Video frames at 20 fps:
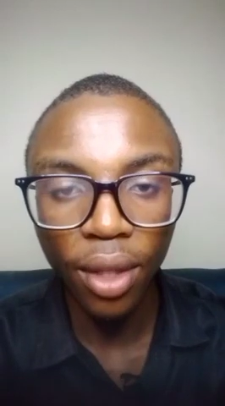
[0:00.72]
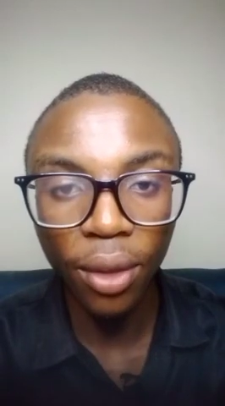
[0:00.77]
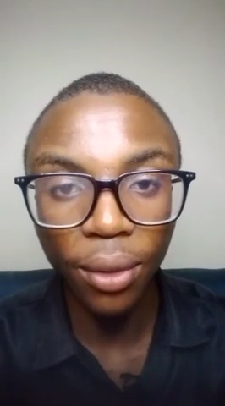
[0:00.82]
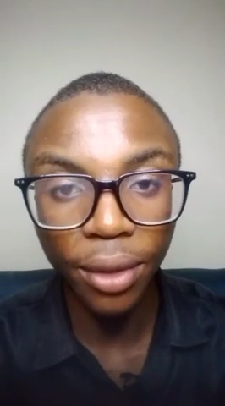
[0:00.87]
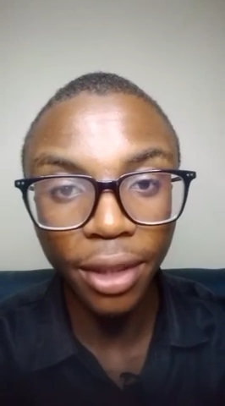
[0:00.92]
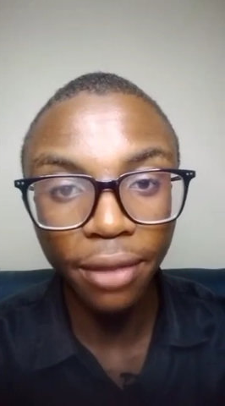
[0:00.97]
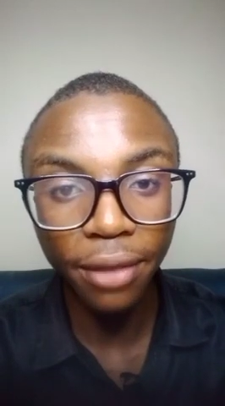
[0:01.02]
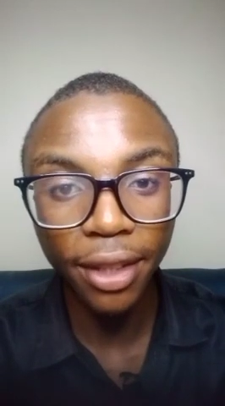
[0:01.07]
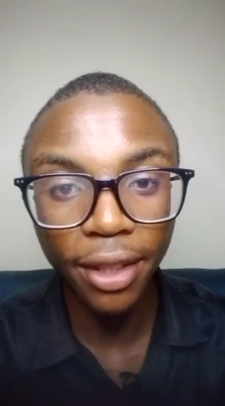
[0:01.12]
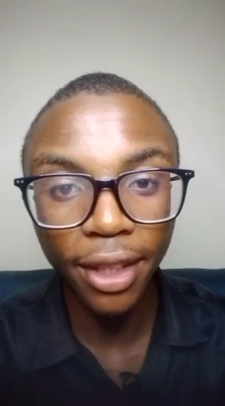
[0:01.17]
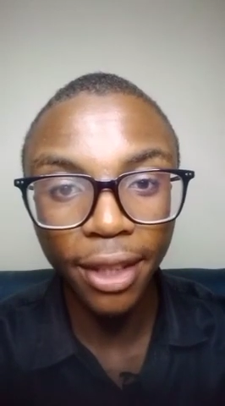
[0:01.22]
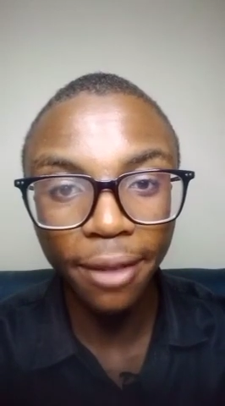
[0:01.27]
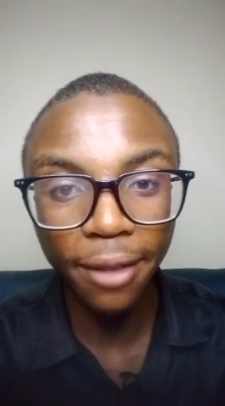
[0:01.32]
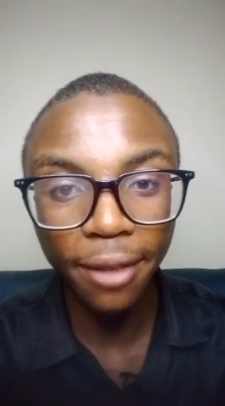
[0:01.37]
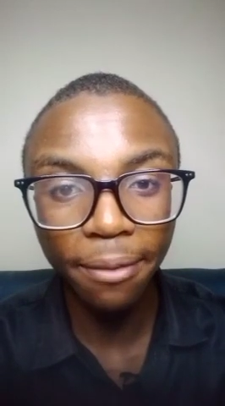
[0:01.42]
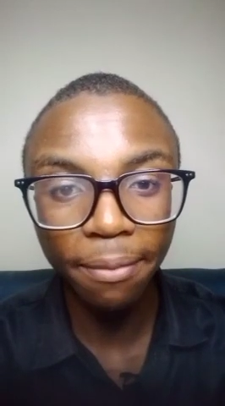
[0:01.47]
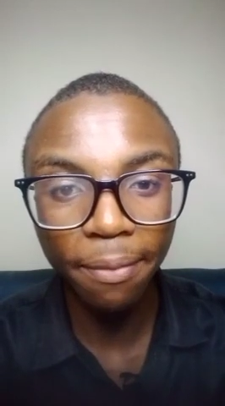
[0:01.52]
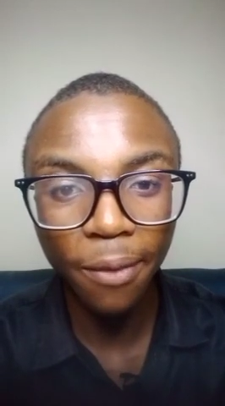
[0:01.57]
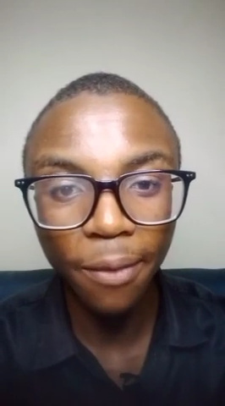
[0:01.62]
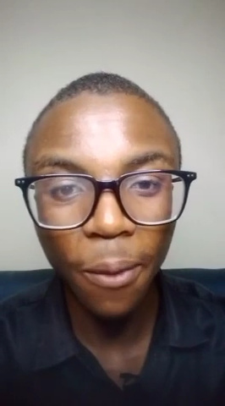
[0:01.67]
Good
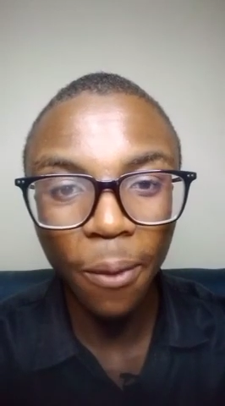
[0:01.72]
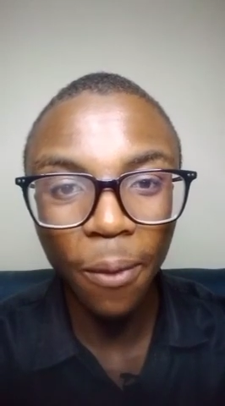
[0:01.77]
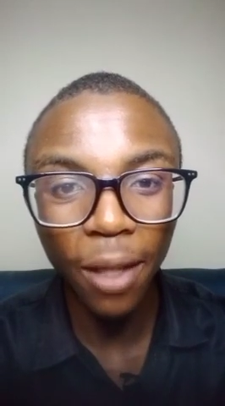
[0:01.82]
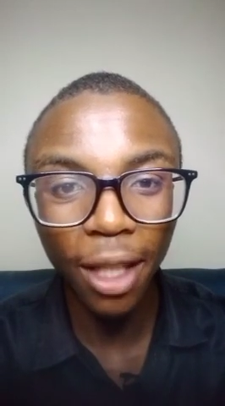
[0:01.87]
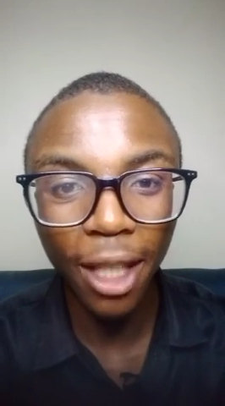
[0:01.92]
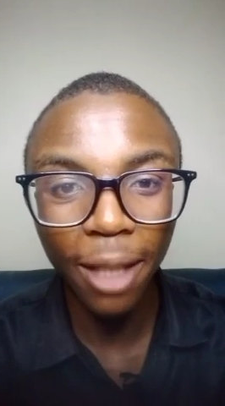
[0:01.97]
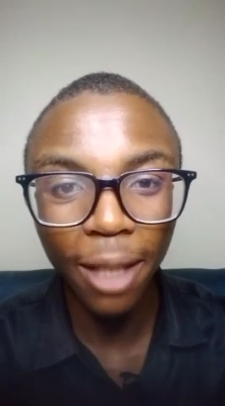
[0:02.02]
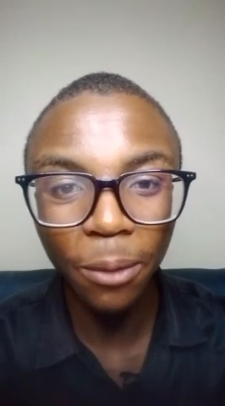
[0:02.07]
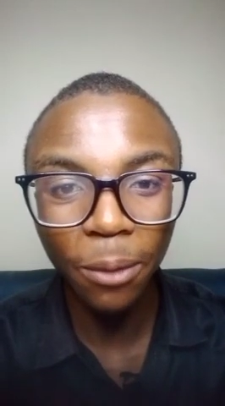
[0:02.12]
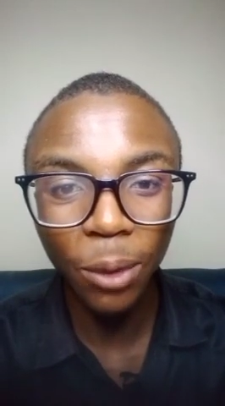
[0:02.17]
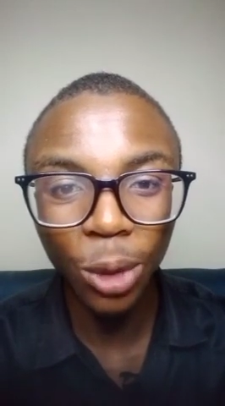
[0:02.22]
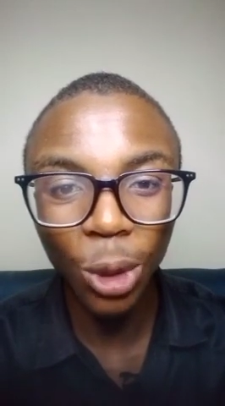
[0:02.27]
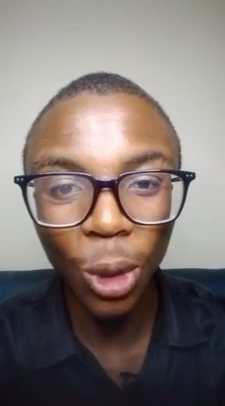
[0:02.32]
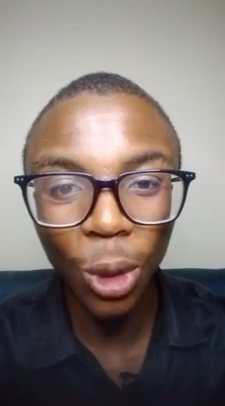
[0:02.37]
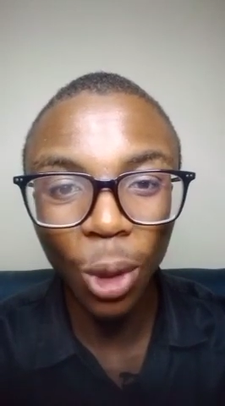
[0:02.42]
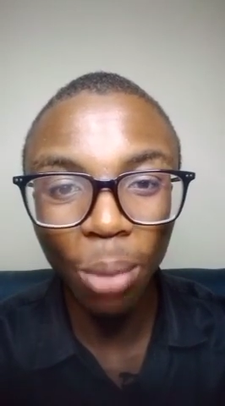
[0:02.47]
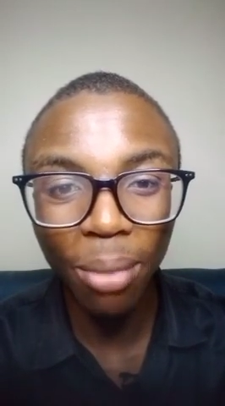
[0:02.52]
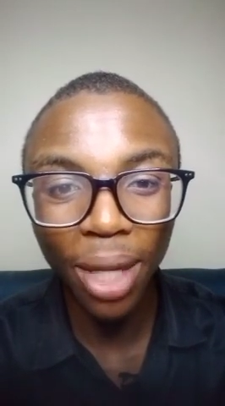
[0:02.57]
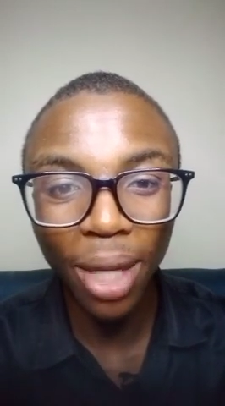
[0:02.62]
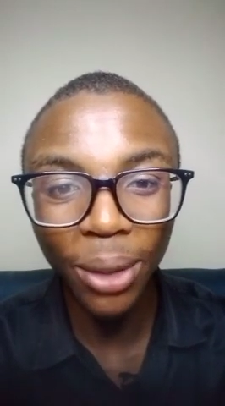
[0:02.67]
evening. Welcome to the
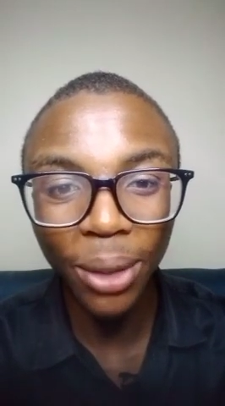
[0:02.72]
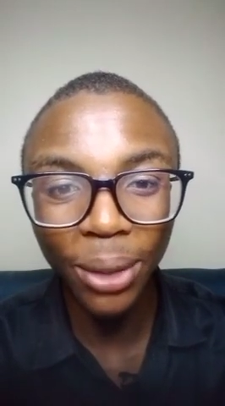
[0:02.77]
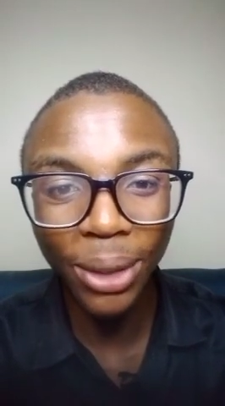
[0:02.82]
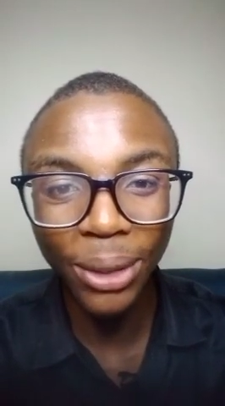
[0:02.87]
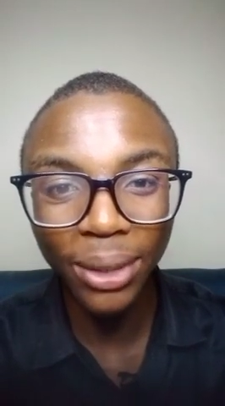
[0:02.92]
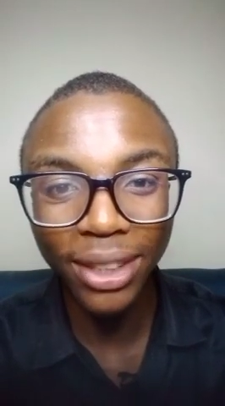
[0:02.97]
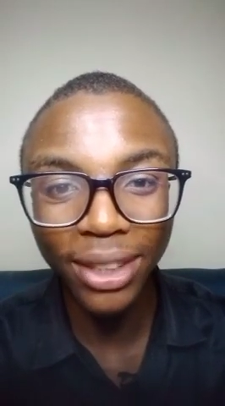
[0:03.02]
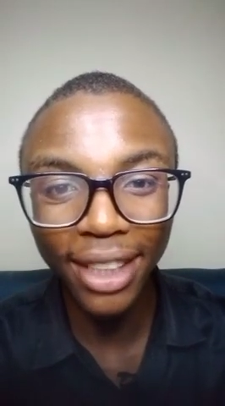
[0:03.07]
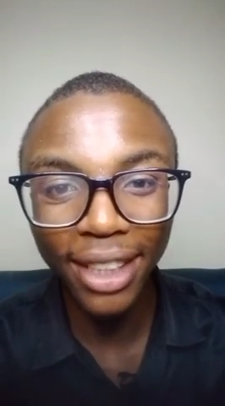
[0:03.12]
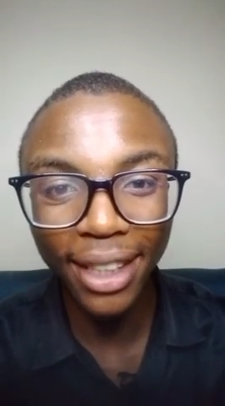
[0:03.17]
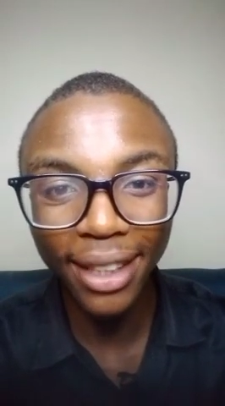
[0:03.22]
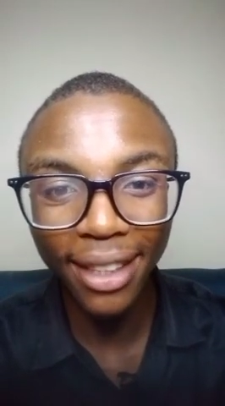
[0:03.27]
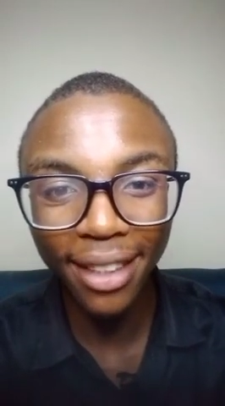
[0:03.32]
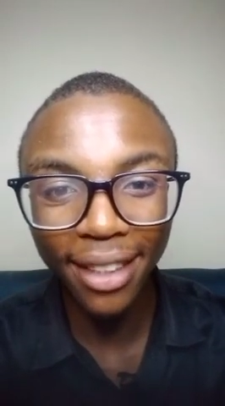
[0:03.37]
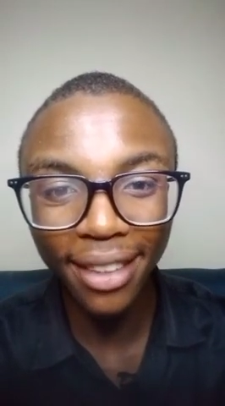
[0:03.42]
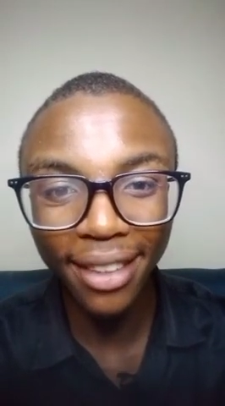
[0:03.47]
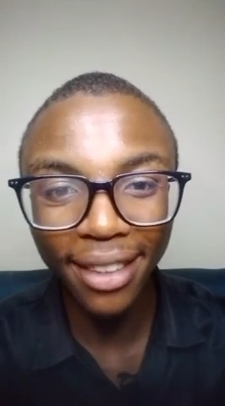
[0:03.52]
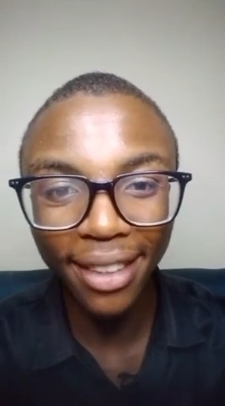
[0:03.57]
ObaNutrition channel.